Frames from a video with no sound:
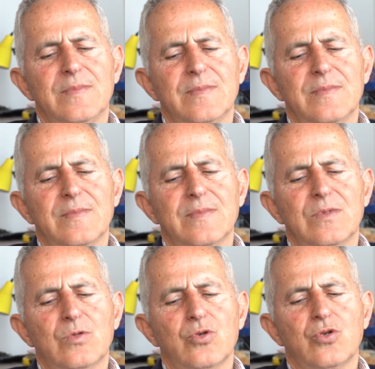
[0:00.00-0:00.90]
um,
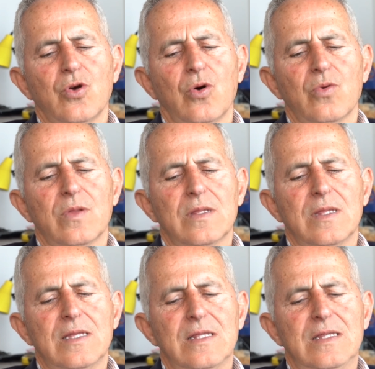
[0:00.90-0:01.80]
to show that
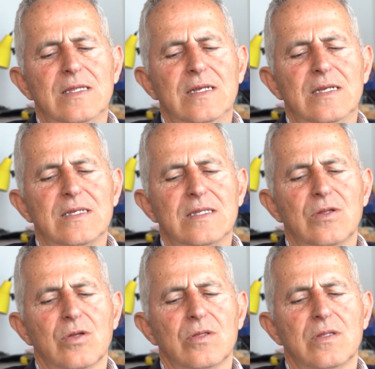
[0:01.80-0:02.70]
he, he's
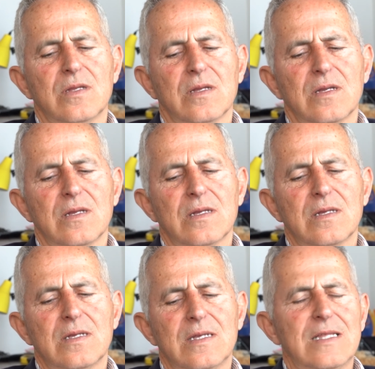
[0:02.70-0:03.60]
not, uh,
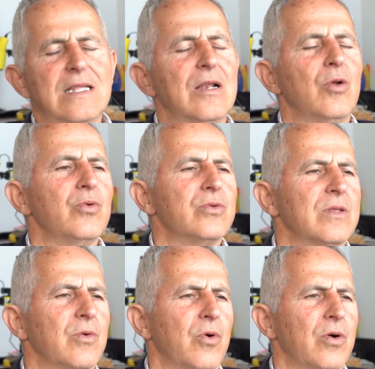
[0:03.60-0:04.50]
he didn't lose
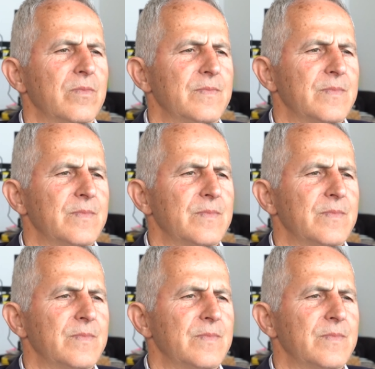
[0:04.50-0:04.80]
the war.